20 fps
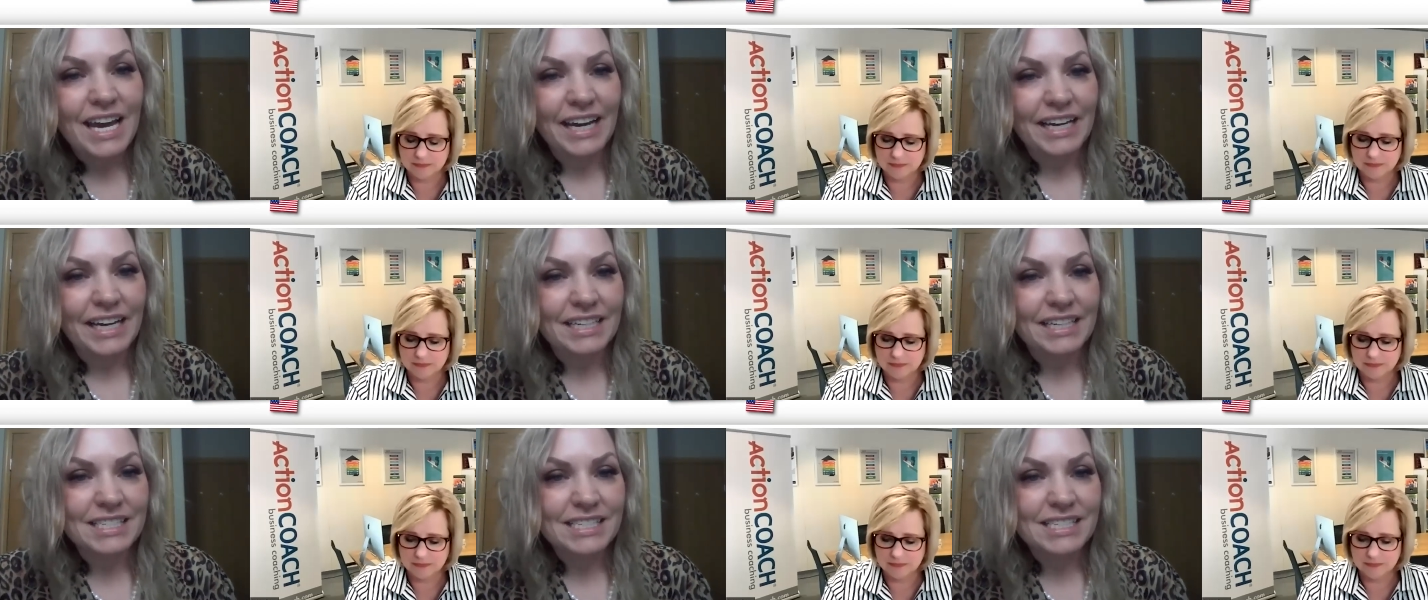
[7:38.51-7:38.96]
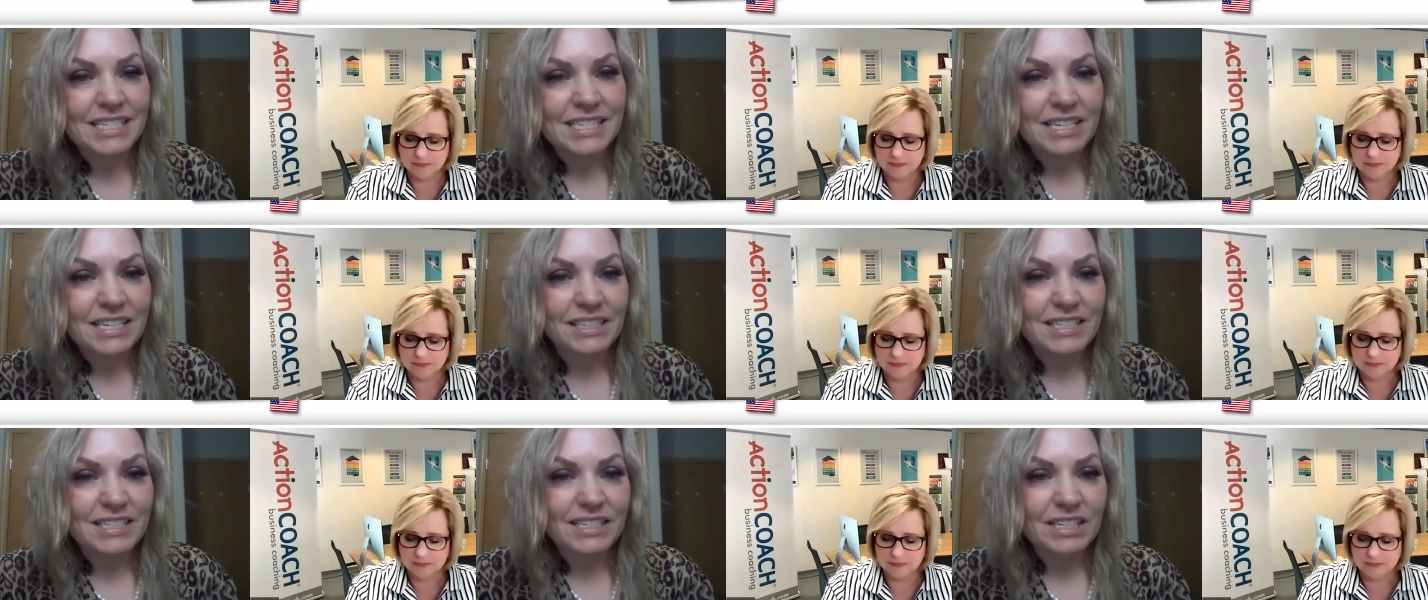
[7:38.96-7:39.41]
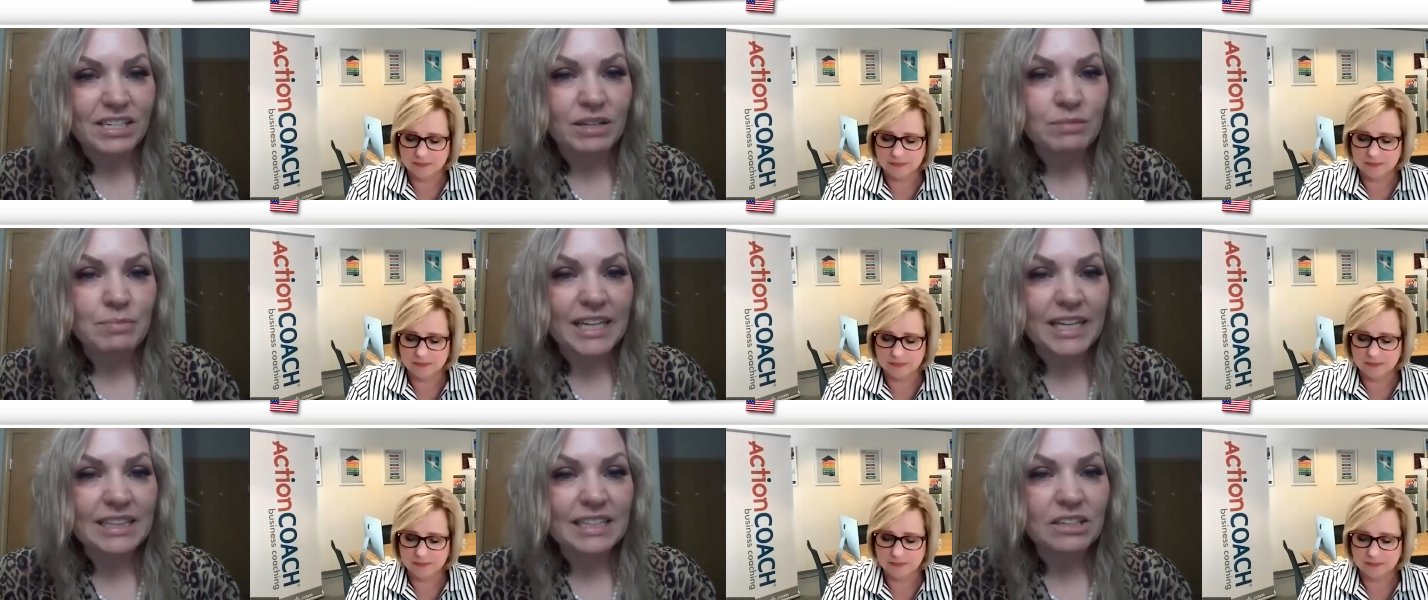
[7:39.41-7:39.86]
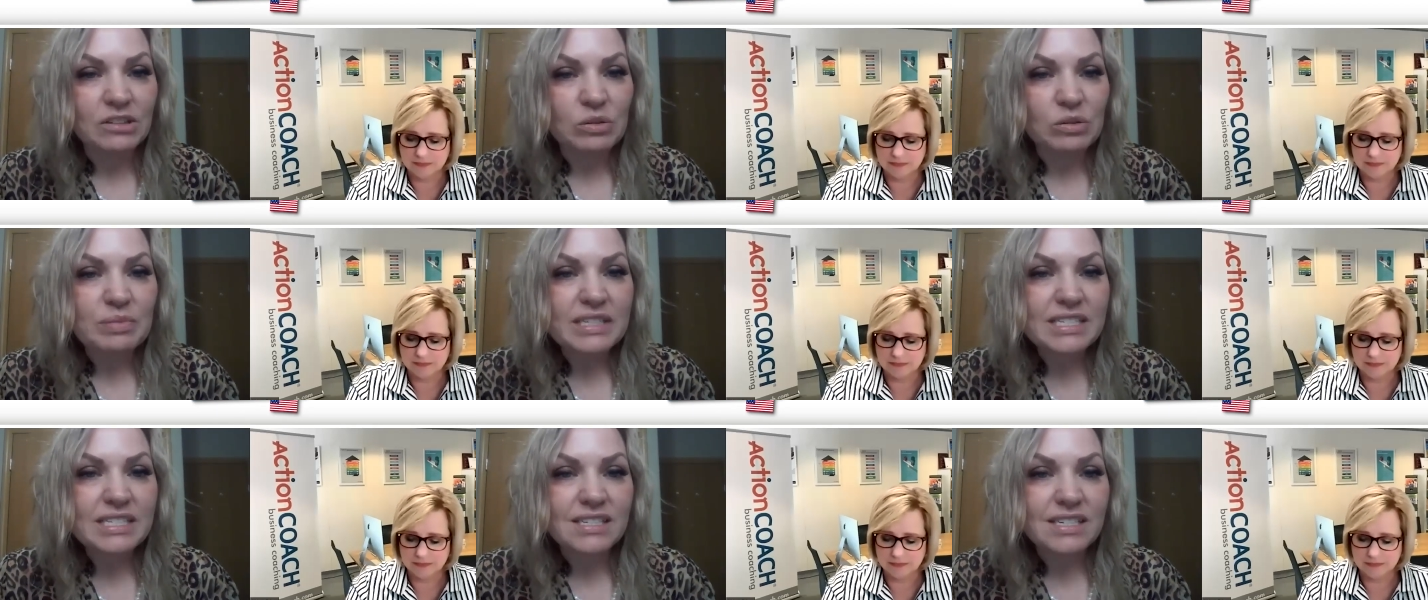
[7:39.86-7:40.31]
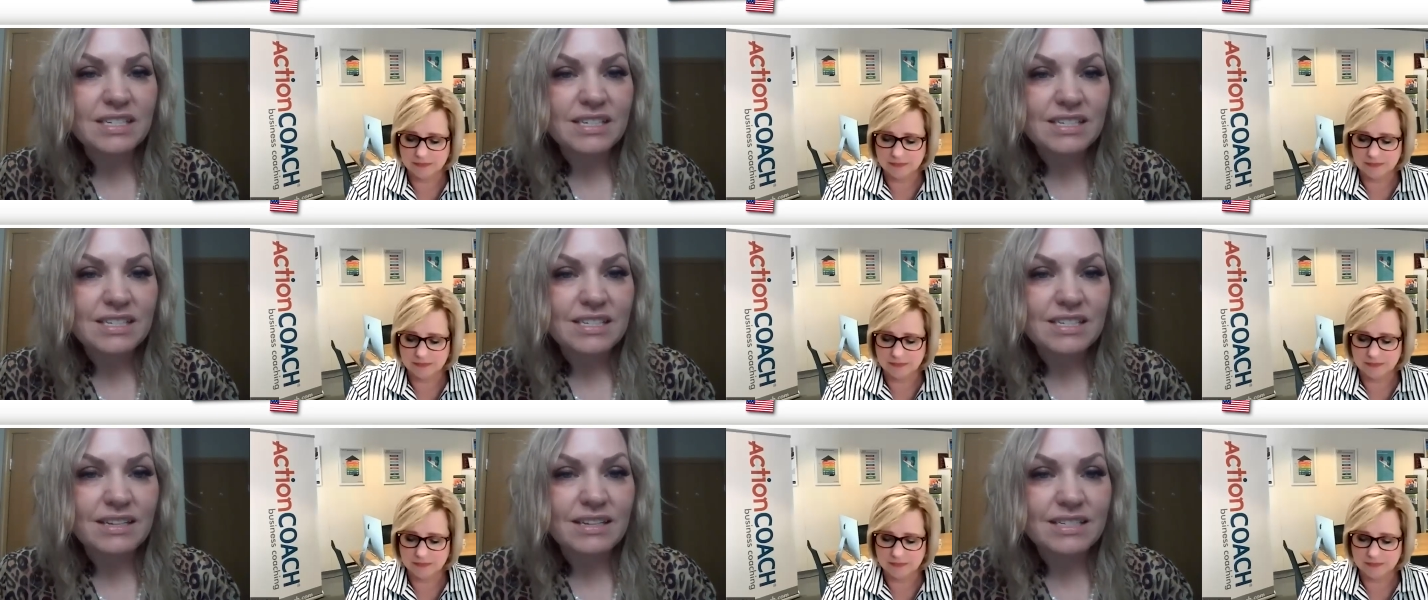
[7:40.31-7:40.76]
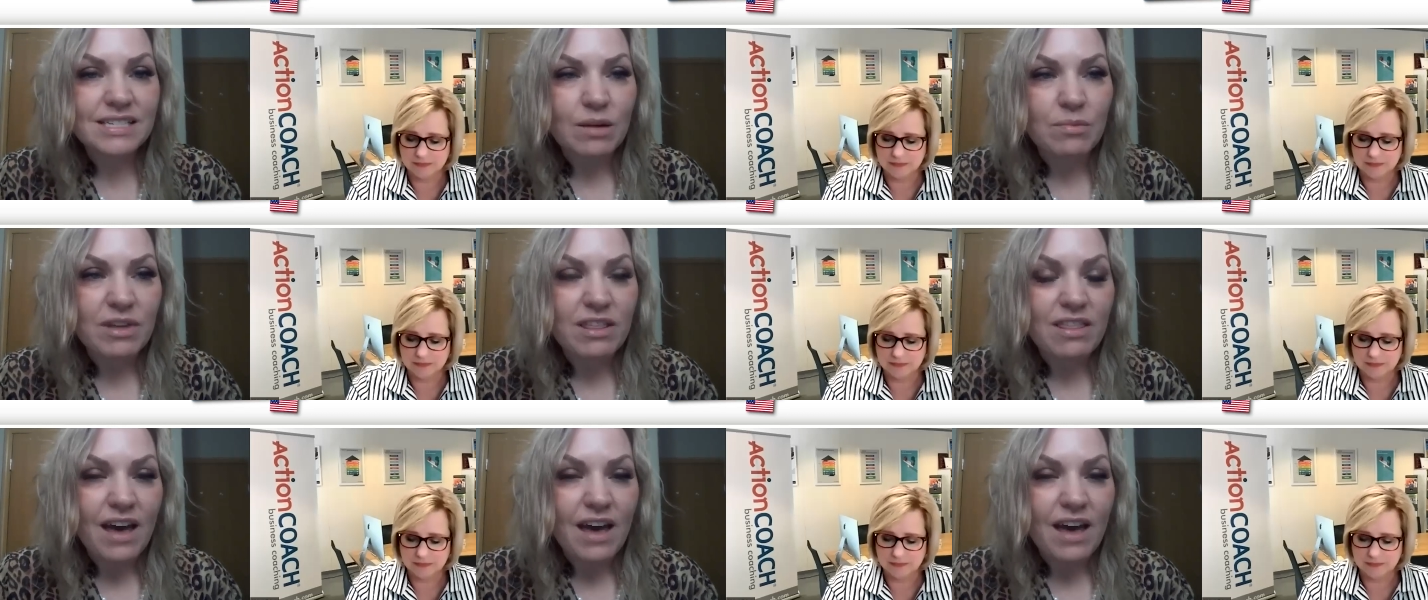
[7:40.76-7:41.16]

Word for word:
Speaker 1: and in my legal business, some of